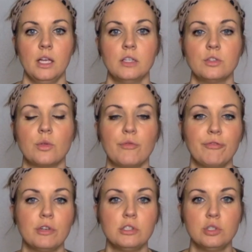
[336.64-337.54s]
So the
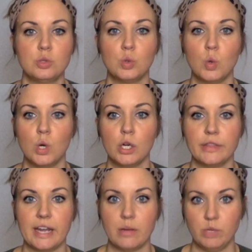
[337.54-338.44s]
first store
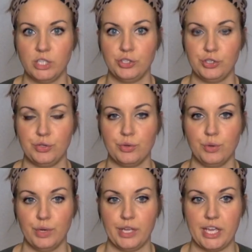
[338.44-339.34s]
that I went
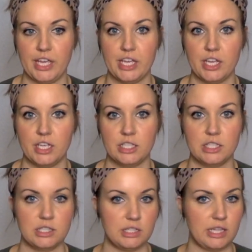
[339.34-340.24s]
to
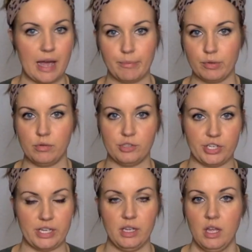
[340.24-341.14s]
is Na
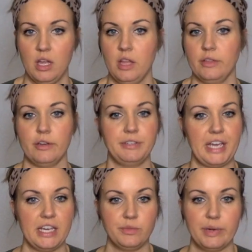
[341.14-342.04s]
Bougie. There are
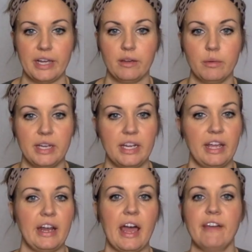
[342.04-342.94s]
days when I go in
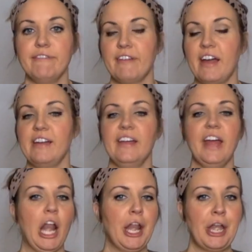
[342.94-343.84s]
and I find
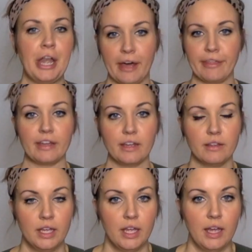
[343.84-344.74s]
nothing.
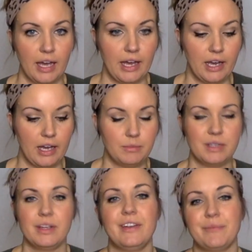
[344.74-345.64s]

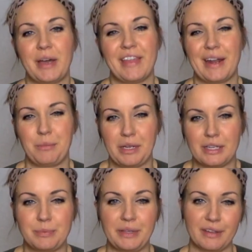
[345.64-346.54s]
And by that I mean I
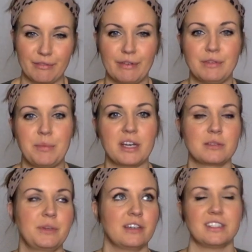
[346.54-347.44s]
spend like
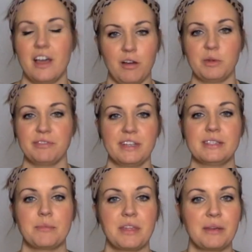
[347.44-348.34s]
$50 because I always find
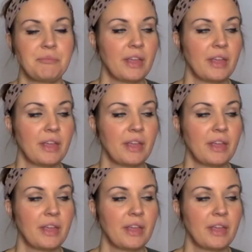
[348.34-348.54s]
something.